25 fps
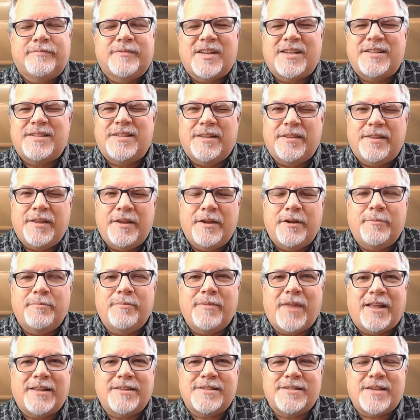To them,
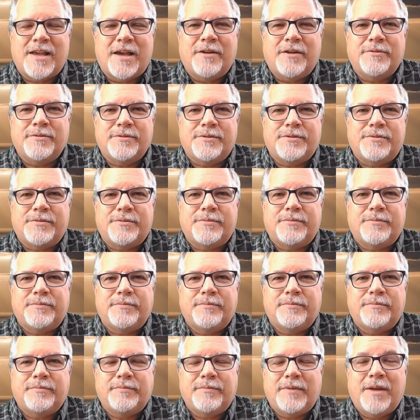that sounds
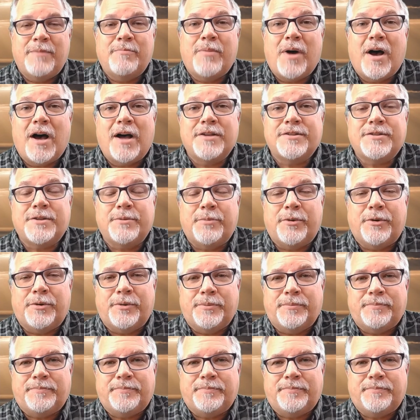impossible.